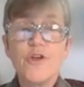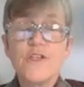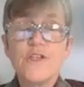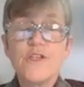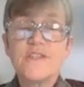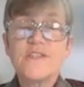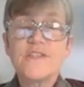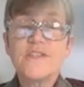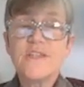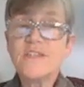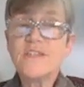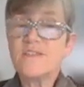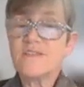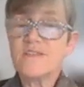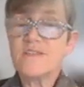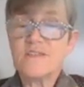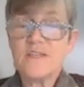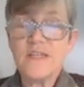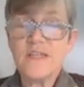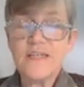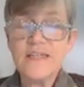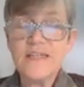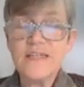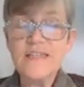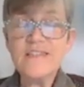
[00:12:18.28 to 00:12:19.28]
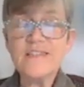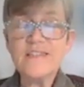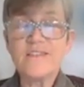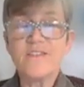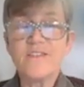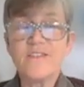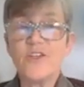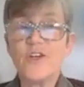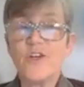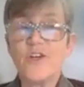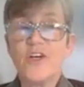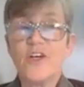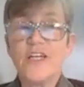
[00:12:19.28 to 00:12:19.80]
Since at least
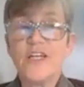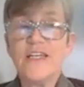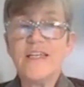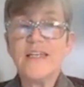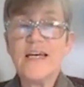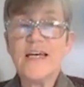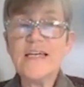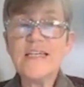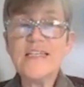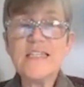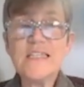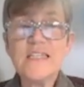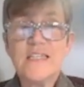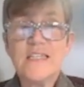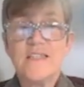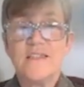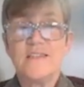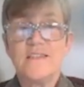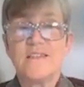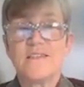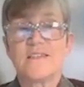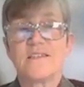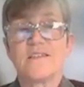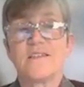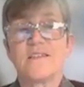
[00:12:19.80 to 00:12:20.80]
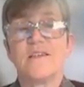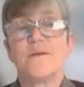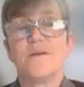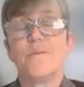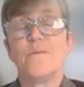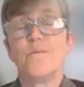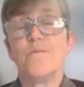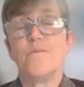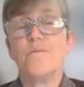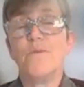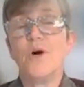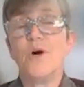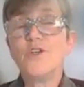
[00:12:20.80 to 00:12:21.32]
the early 90s,
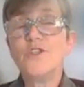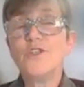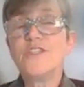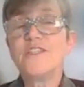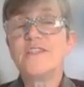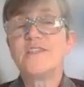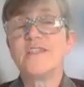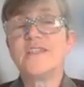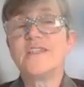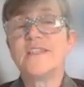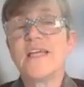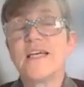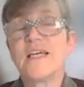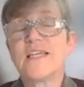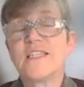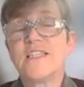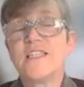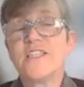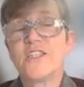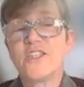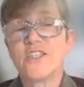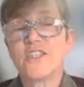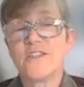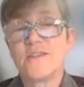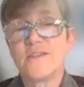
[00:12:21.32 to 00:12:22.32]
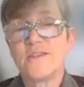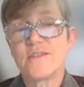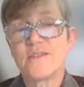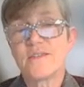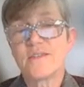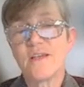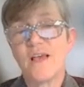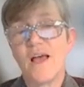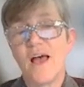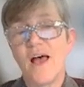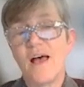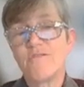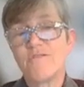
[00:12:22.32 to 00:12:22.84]
most syntacticians
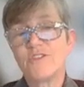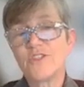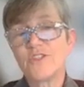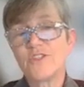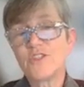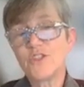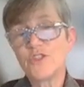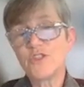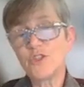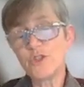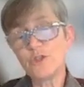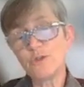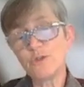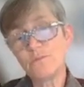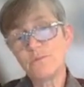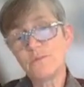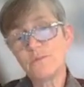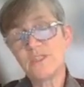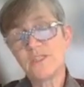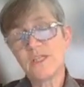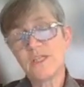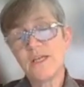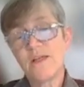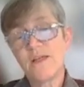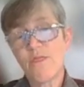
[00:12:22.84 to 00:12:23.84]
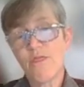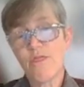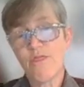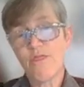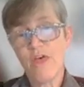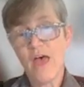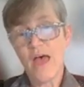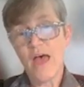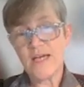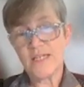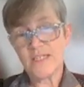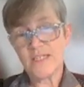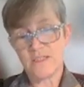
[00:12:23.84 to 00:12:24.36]
have assumed
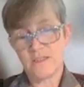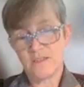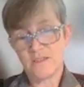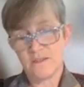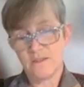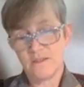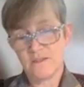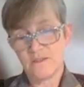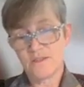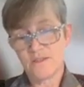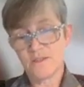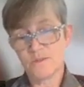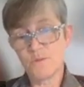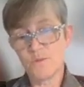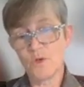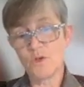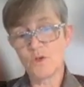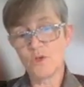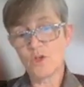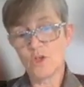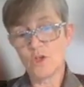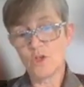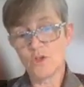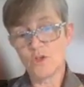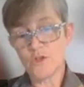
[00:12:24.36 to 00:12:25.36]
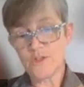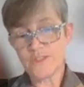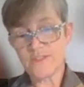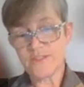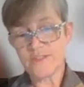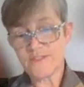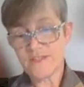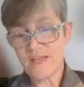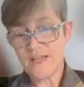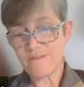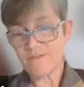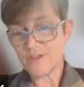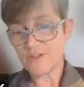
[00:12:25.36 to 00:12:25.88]
that small
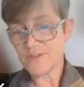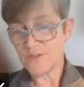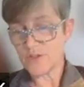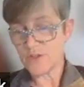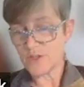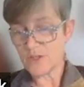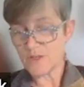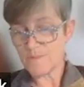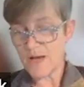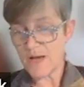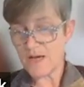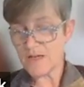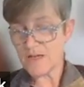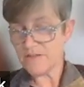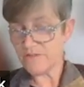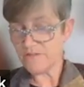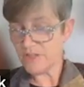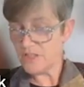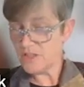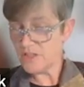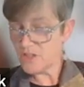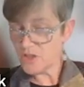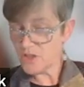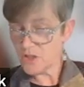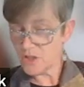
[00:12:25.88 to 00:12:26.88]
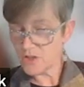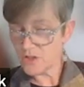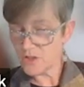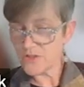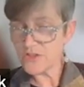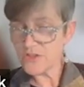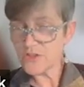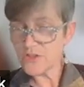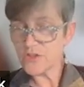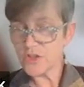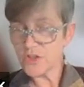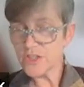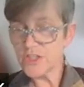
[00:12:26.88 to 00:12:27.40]
clauses have a certain amount of internal
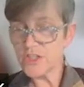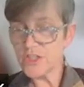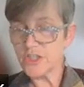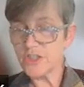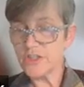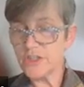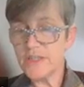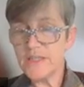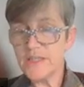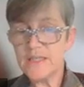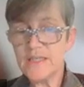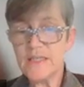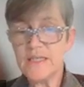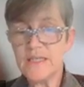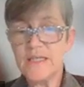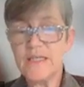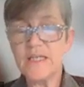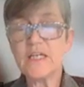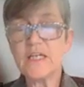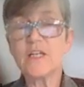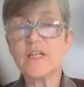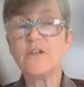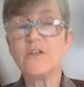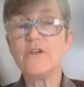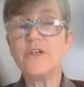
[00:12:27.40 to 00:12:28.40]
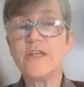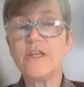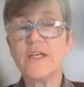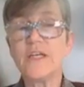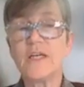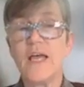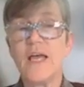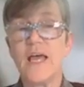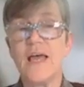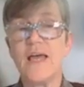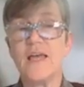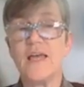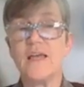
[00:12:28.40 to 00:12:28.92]
structure,
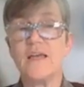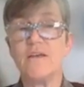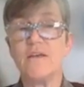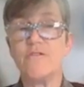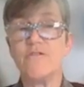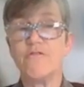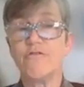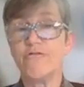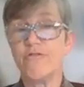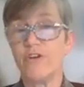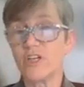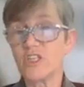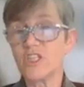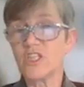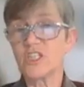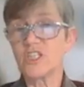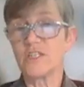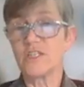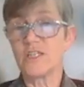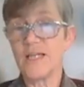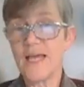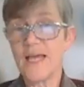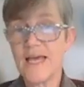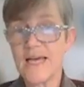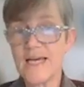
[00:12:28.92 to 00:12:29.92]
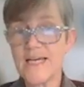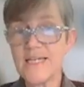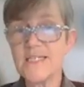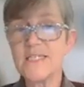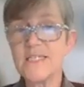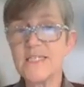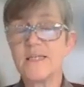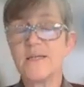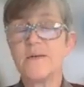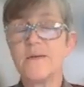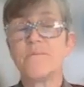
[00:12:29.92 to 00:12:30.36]
including a functional head.